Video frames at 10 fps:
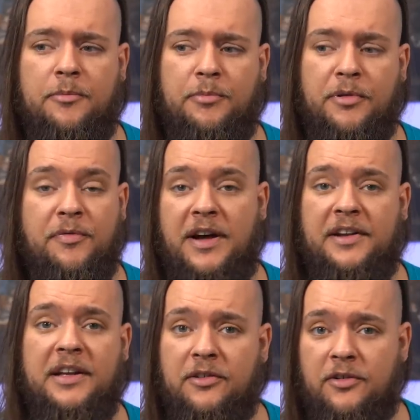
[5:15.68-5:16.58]
But that
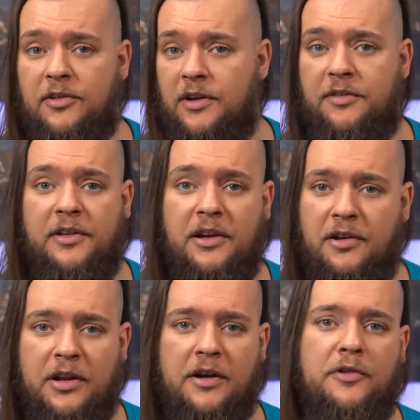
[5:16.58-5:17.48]
is, I think,
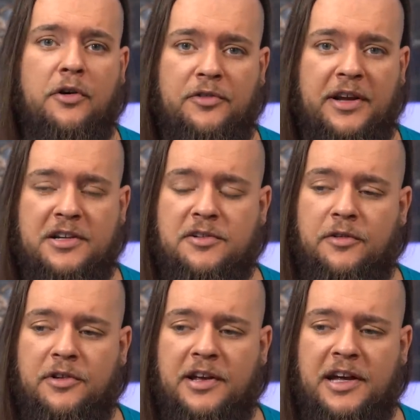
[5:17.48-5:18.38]
enough context
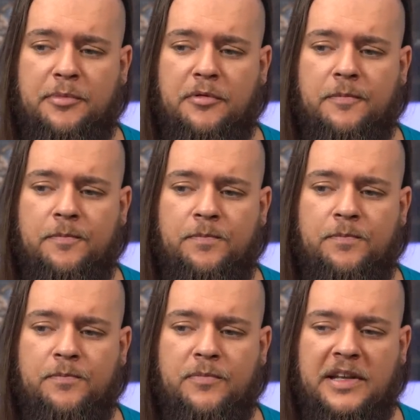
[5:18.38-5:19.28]
on the table.
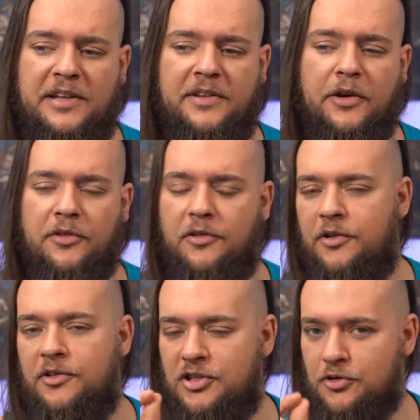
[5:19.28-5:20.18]
It
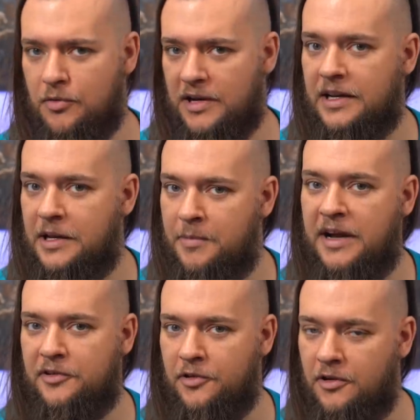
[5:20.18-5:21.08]
doesn't strictly
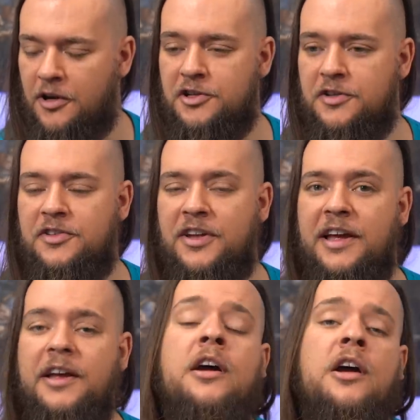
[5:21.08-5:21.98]
matter, I should
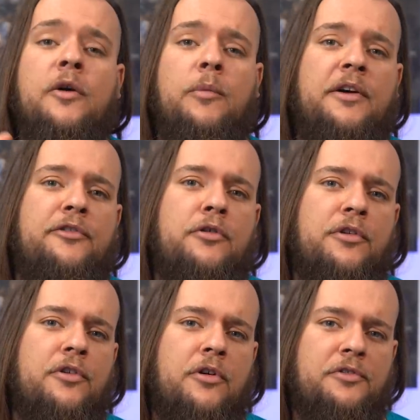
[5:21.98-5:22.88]
say, whether
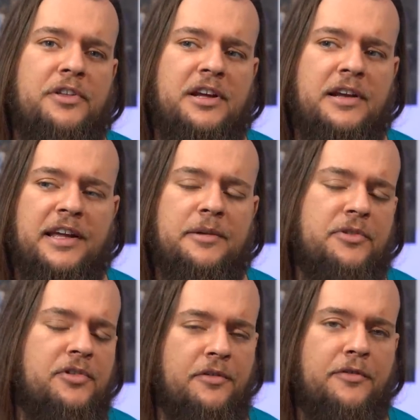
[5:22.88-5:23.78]
or not the claim
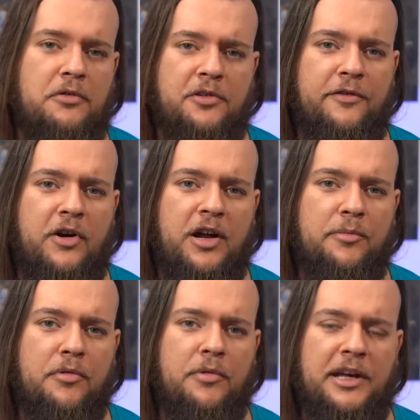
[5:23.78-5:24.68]
is
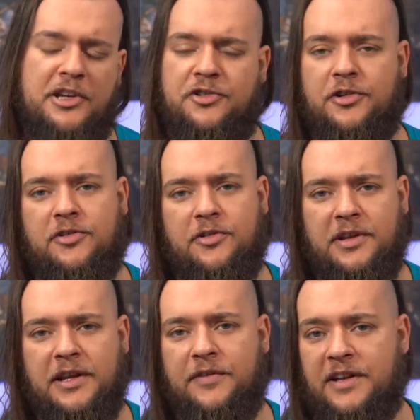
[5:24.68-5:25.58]
unfalsifiable. It's just
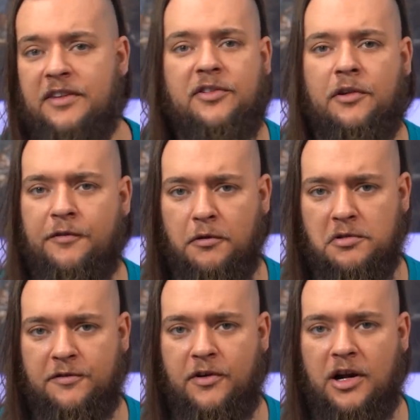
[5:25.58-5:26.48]
that if it is
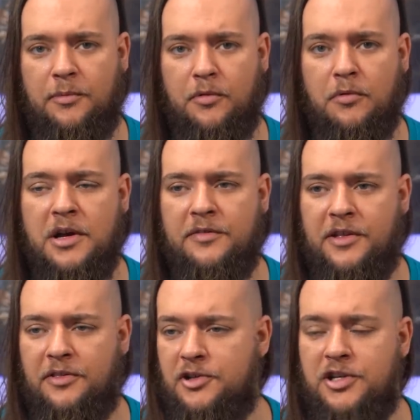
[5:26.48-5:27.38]
unfalsifiable,
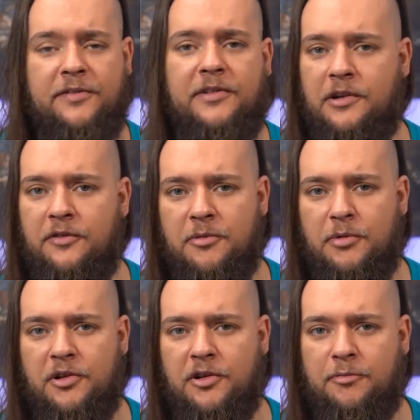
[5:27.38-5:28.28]
then the shifting of the
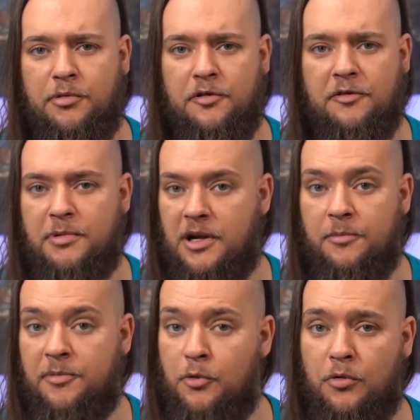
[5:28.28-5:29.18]
burden of proof
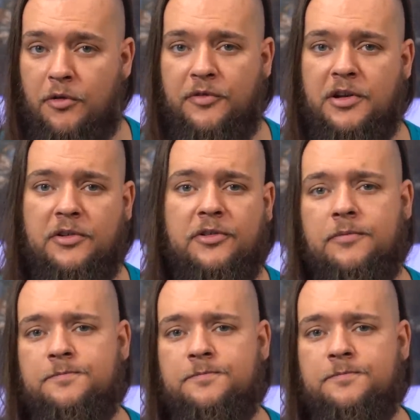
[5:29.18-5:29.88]
becomes more obvious.